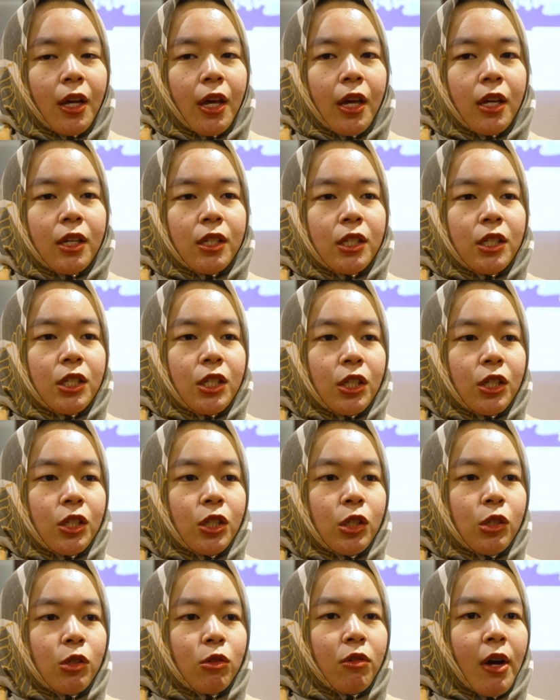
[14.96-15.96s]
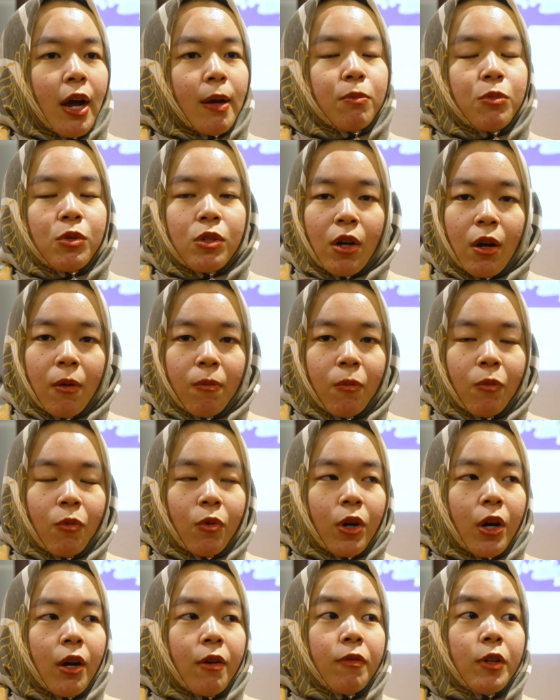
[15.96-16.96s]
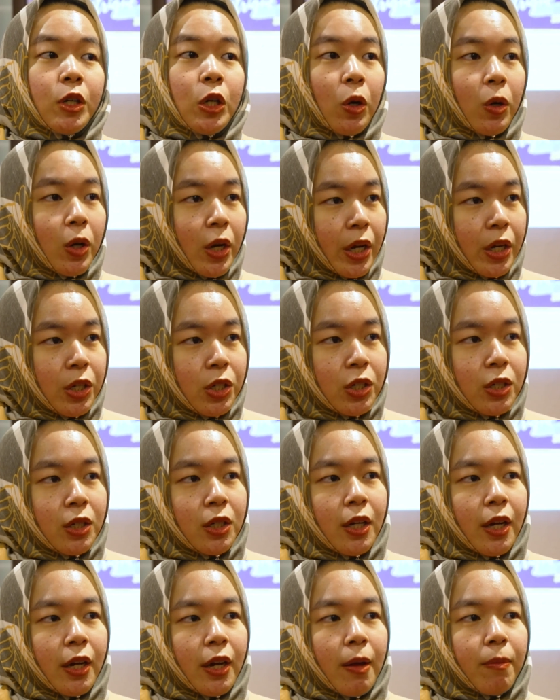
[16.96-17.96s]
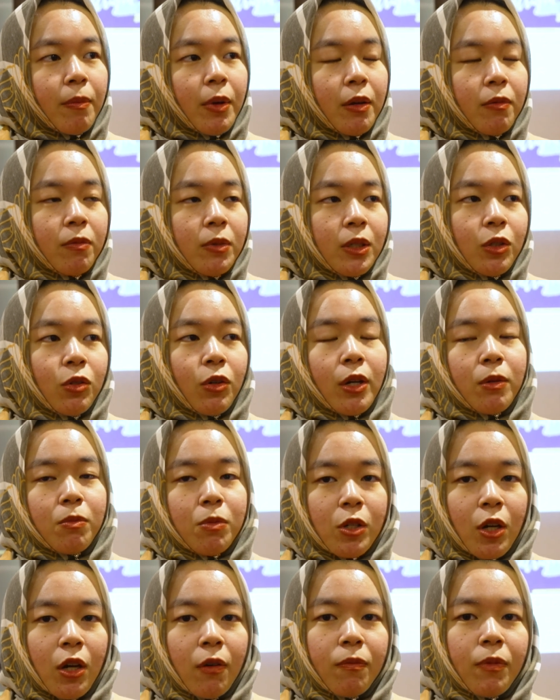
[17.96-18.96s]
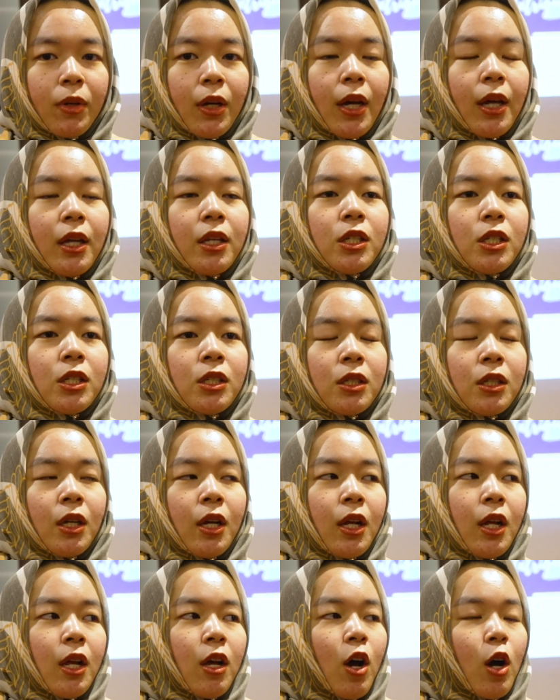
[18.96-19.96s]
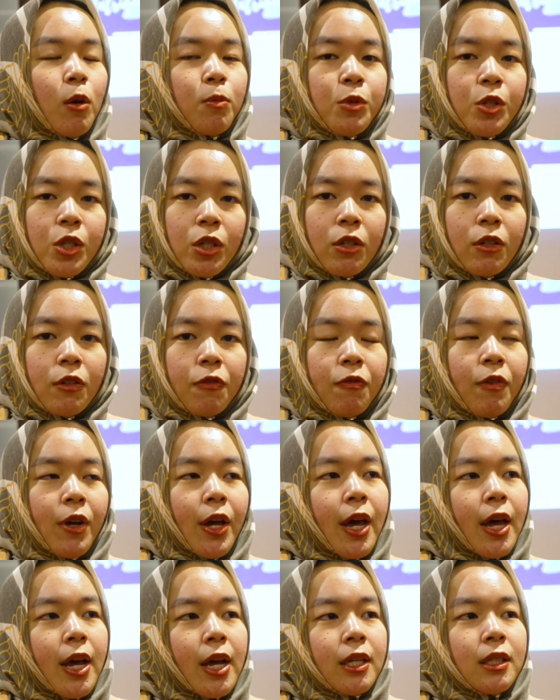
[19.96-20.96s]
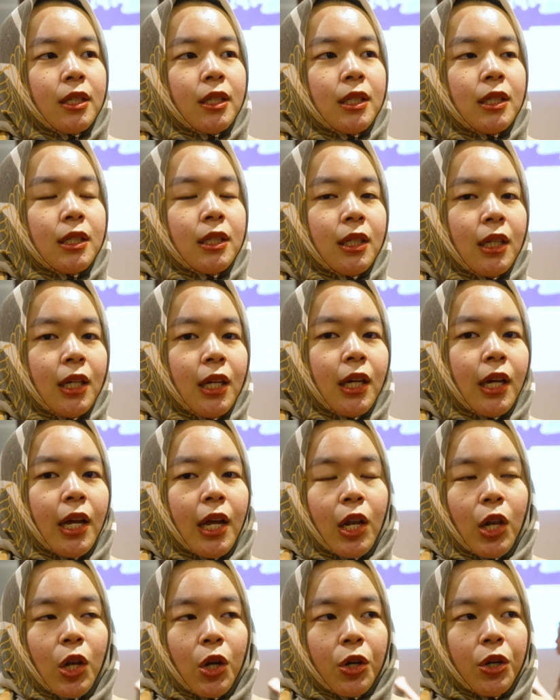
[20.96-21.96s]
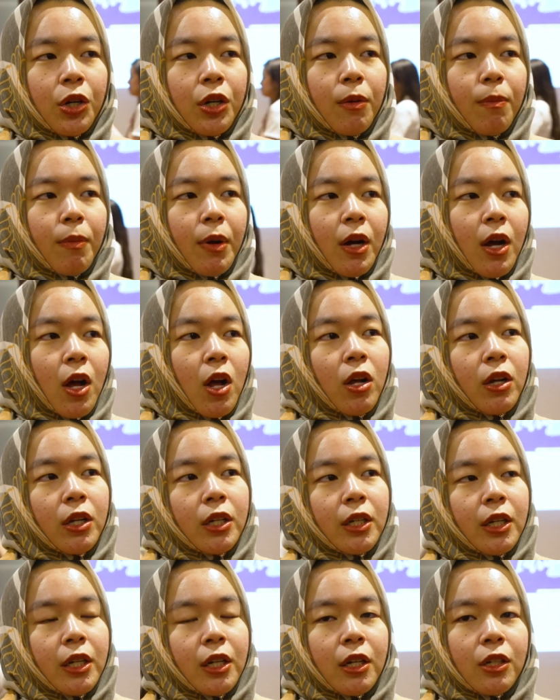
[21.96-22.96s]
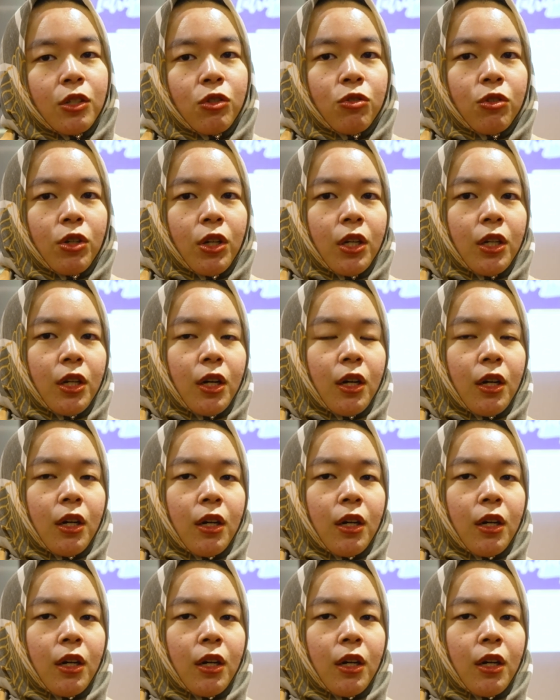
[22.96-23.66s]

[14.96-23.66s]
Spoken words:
is just to absorb whatever knowledge that I'm able to absorb and just observe and see and learn about all the industry